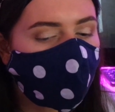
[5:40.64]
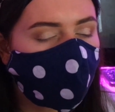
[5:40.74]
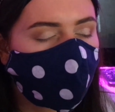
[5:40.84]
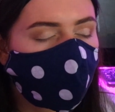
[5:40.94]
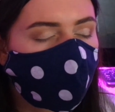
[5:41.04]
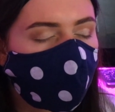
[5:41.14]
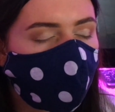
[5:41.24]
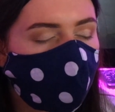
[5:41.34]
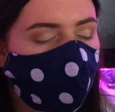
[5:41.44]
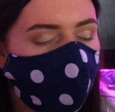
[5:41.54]
And
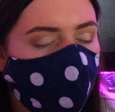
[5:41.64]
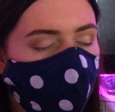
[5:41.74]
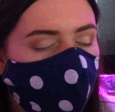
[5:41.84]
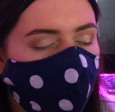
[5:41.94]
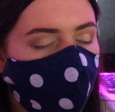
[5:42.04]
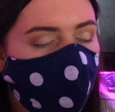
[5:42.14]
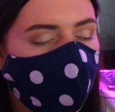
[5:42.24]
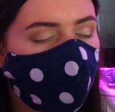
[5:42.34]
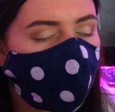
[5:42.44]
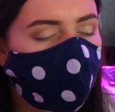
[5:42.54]
then
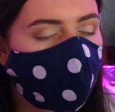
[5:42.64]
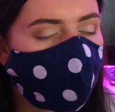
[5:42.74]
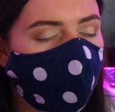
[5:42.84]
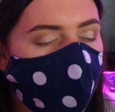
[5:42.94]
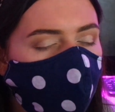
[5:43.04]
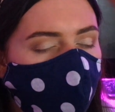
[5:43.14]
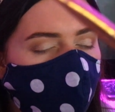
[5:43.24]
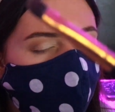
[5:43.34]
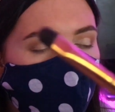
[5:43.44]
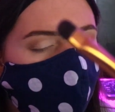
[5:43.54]
I'm gonna go in with
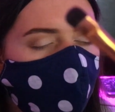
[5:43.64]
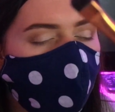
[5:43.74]
this one,